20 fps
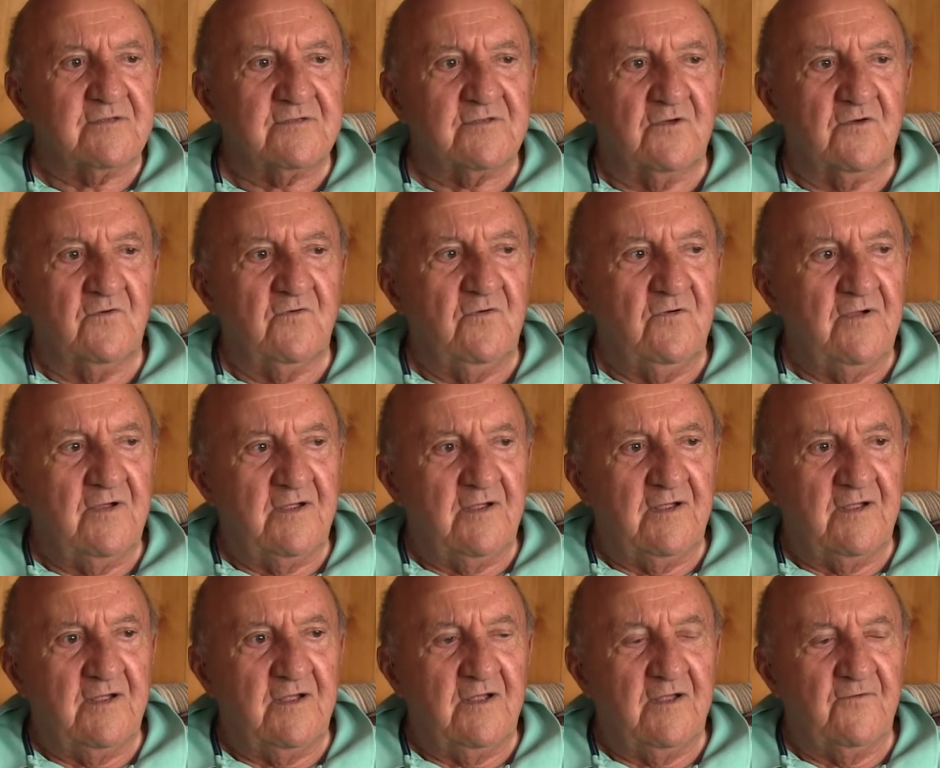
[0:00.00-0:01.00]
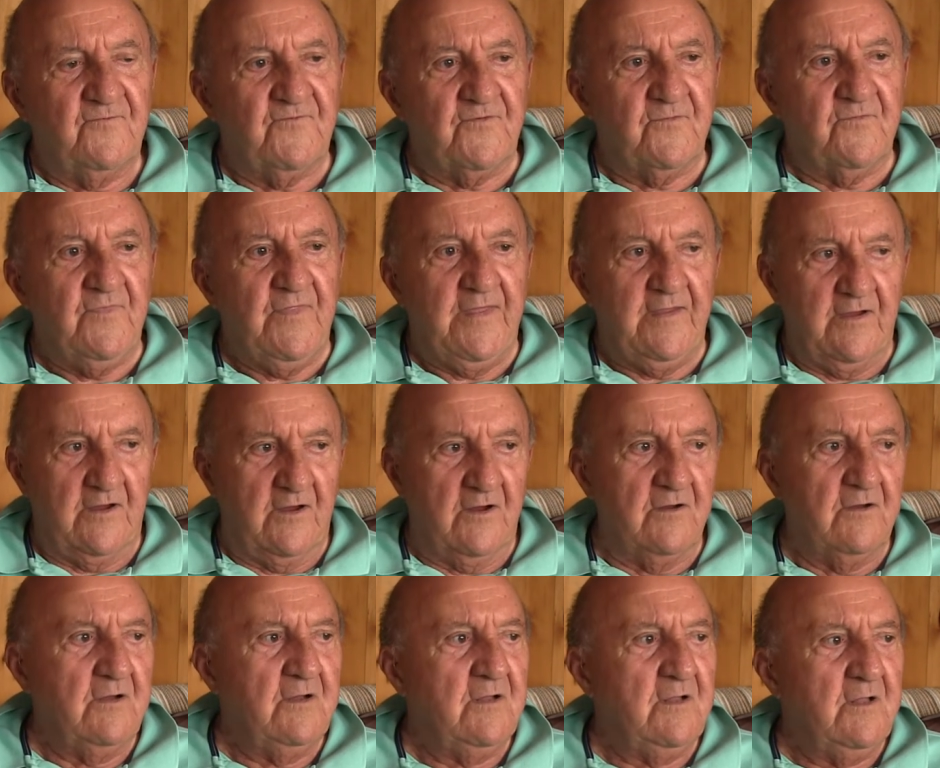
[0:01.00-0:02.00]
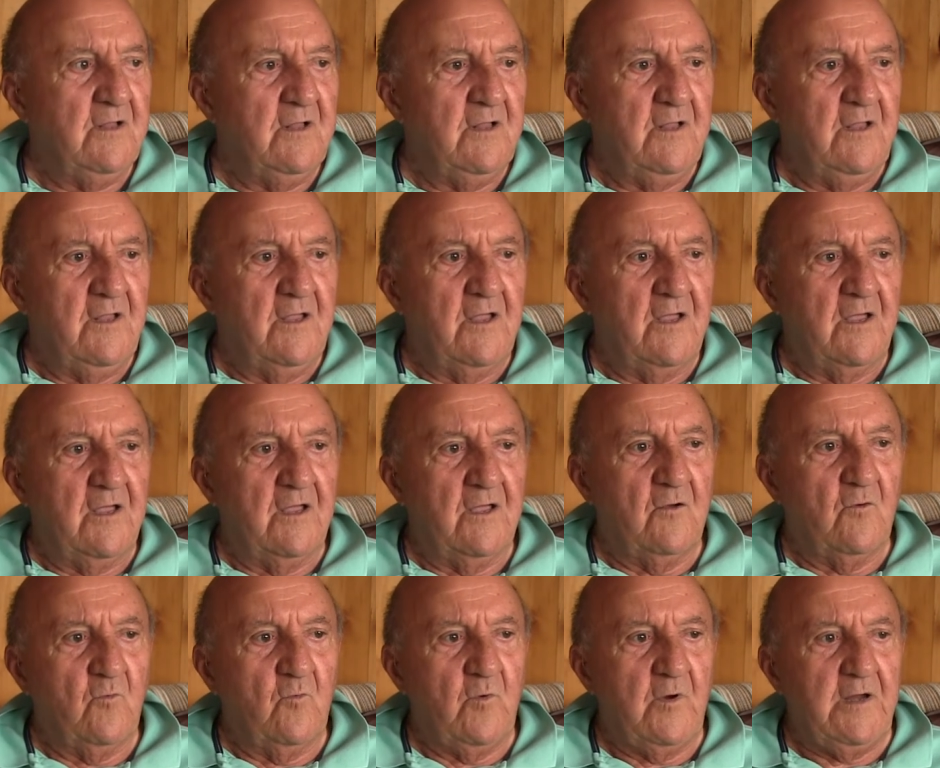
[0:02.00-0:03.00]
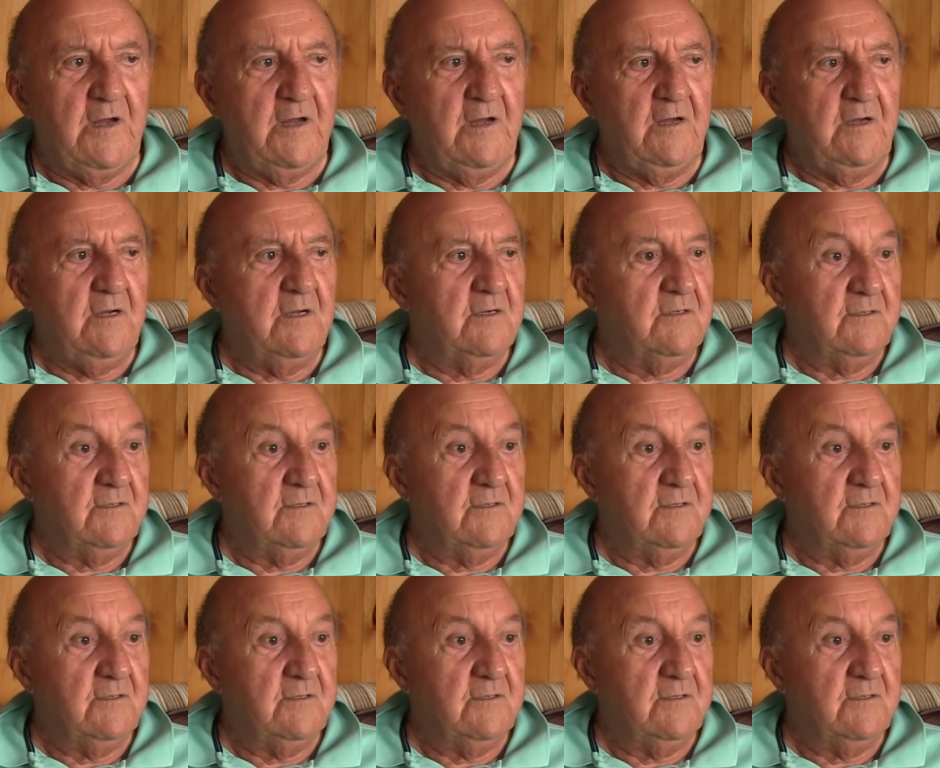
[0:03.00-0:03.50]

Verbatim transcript: So uh, from there, uh, we,